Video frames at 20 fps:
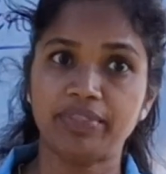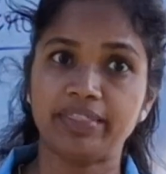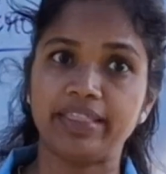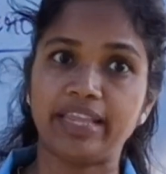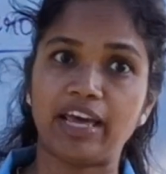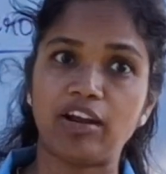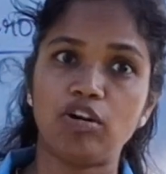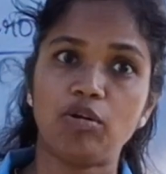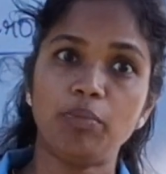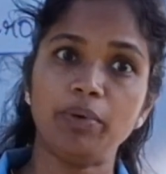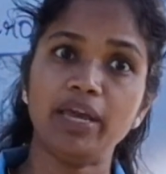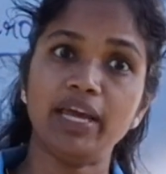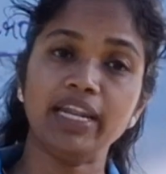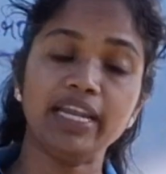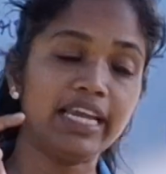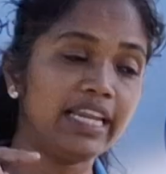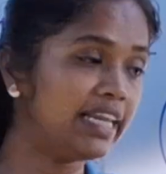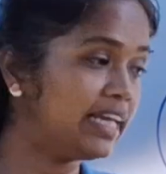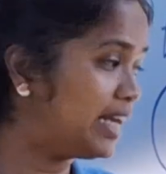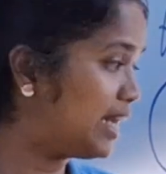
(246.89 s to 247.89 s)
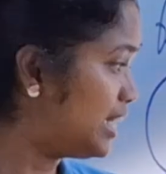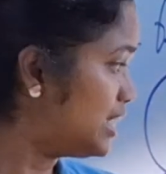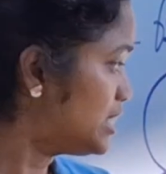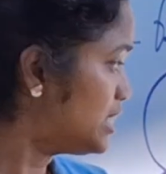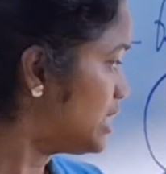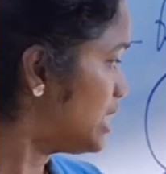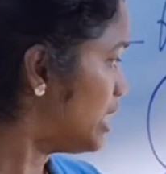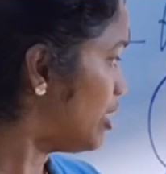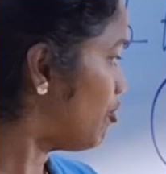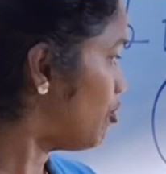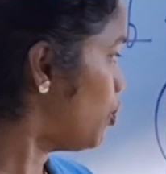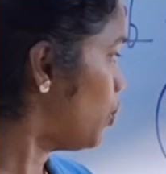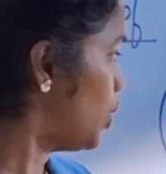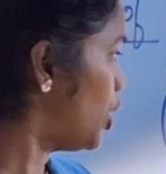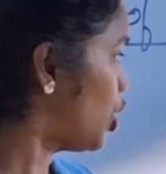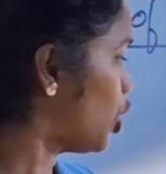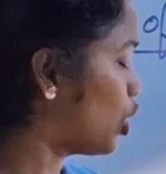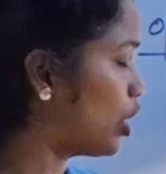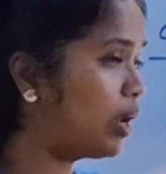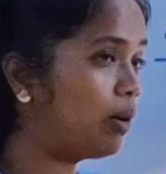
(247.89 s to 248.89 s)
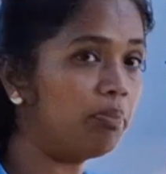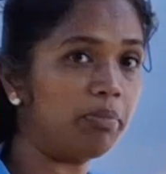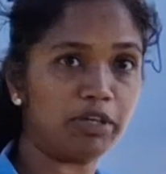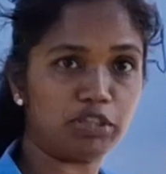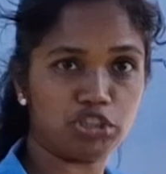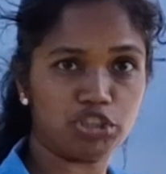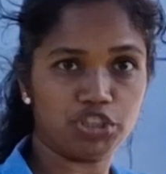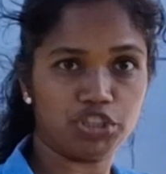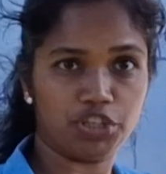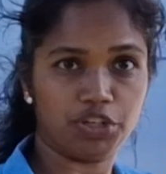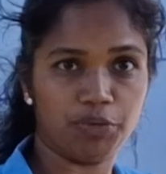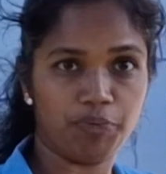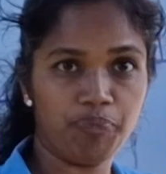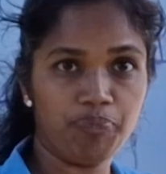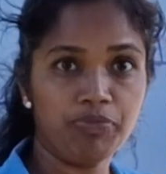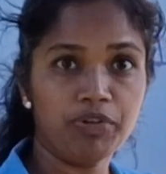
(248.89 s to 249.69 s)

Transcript: there will be an increased left ventricular pressure.